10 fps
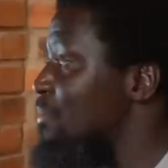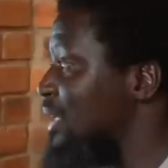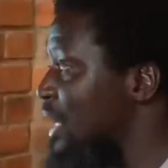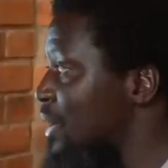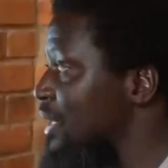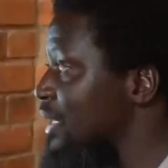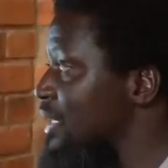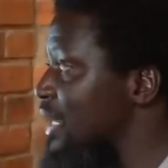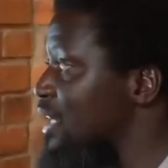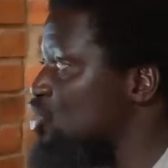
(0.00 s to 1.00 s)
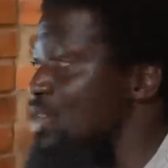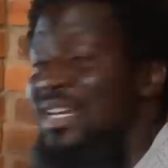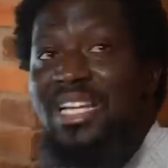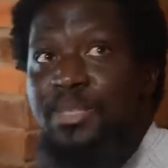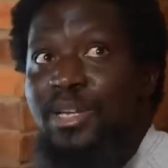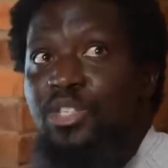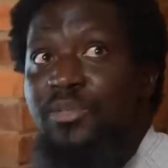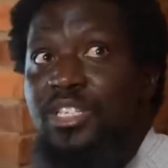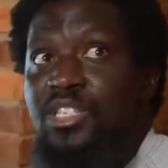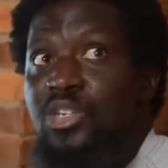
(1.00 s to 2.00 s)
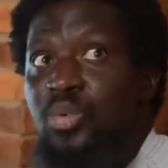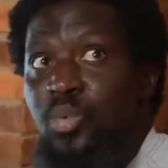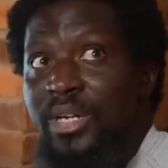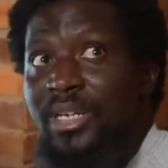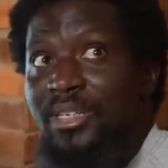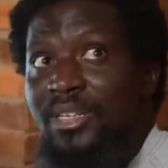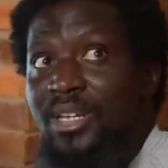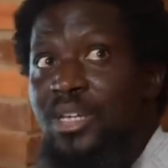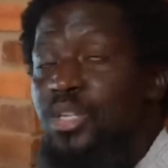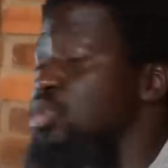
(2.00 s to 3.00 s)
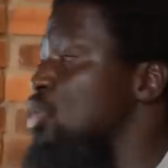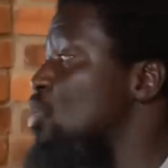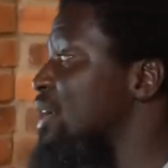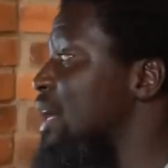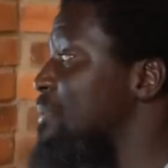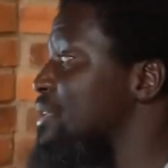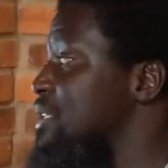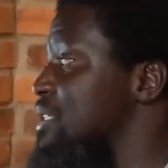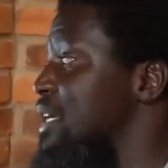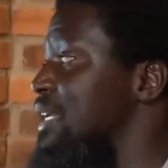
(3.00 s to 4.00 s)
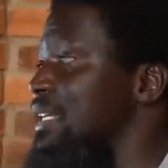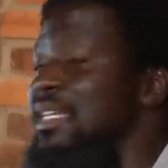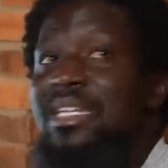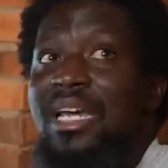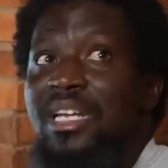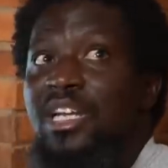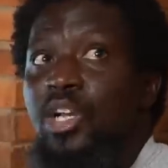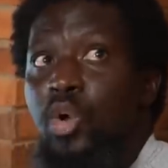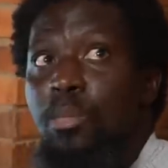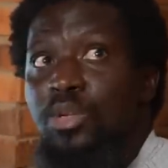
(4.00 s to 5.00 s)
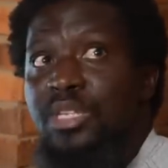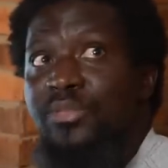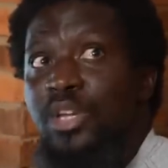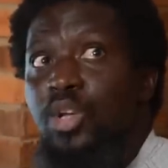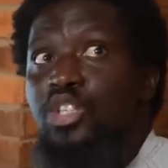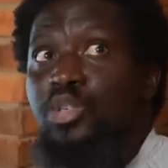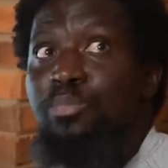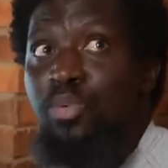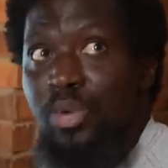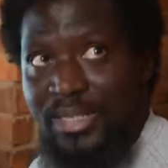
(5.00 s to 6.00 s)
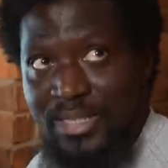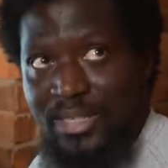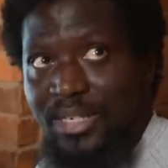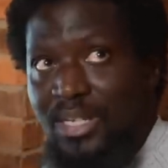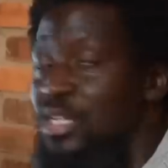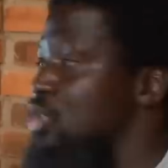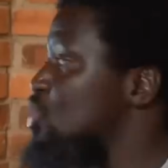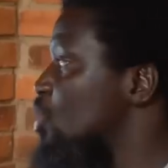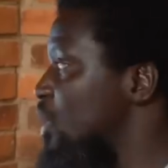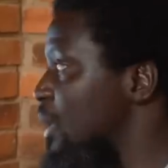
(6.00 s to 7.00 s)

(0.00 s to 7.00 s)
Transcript: but currently the train aspect of it is not working. So what happens is that they need another locomotive in order to pull it. So